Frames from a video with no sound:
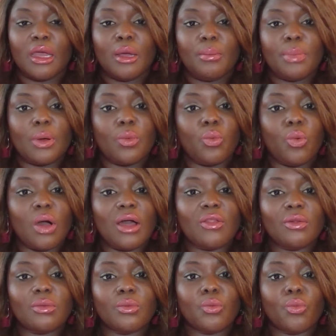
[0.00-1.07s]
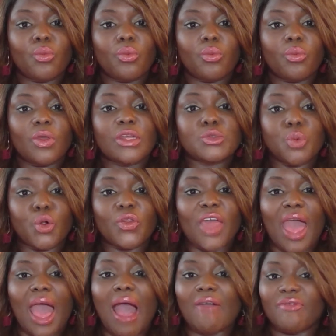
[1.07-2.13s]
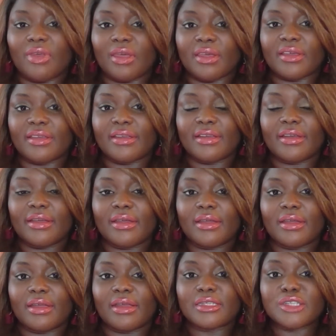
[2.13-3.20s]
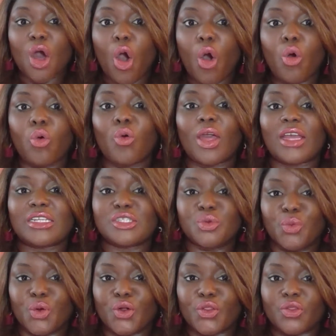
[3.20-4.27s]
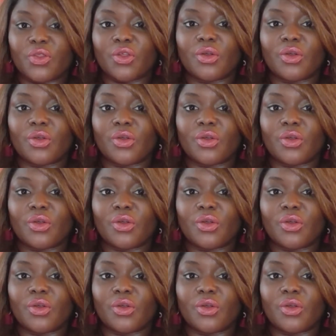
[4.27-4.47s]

But what is worth having is always worth